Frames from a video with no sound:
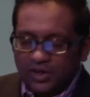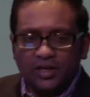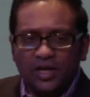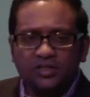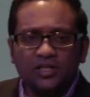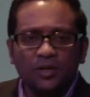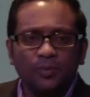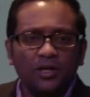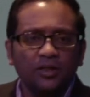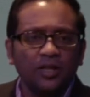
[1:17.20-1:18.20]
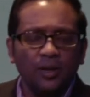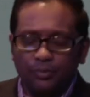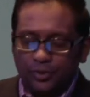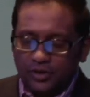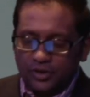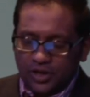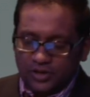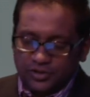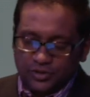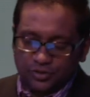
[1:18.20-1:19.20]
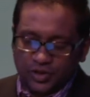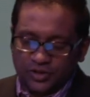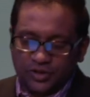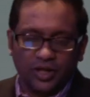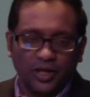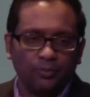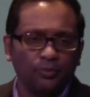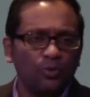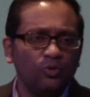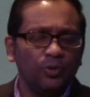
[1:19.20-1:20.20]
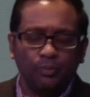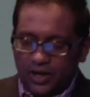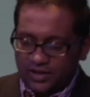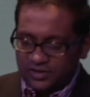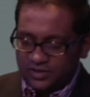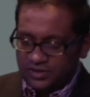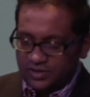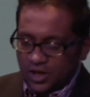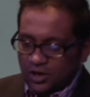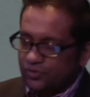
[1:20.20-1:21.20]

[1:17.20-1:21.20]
He ends up at a Lemberg concentration camp removing boxes